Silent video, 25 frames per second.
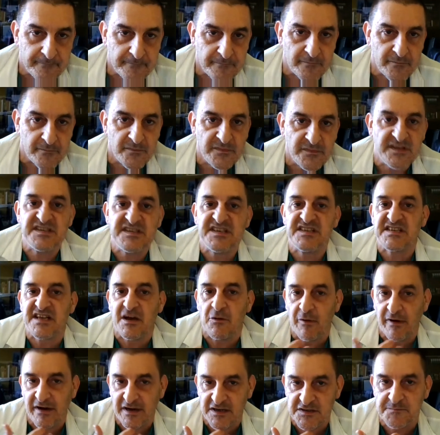This is
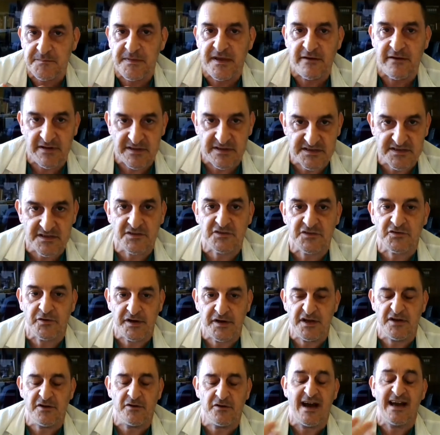our experience in
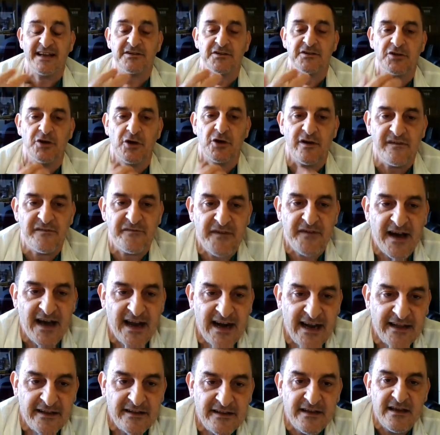Torino. I don't know if
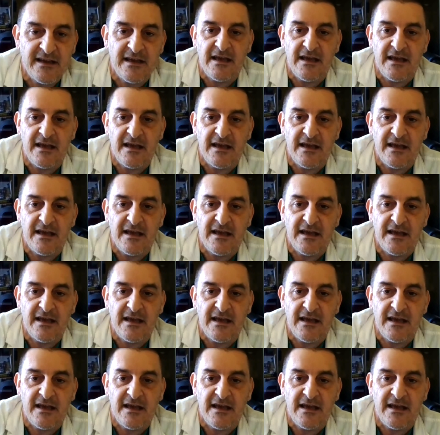Alan